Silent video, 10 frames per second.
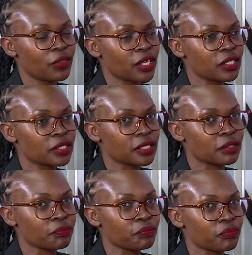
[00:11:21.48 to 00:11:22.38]
There is
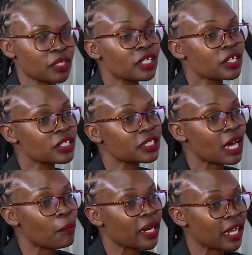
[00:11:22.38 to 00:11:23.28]
increased
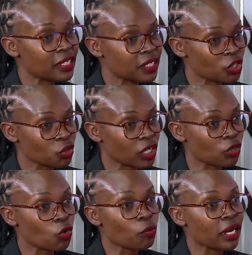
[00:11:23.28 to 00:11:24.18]
urbanization
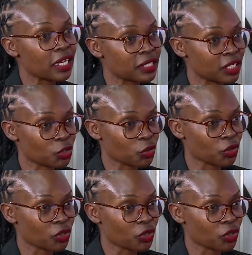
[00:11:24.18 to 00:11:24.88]
and globalization.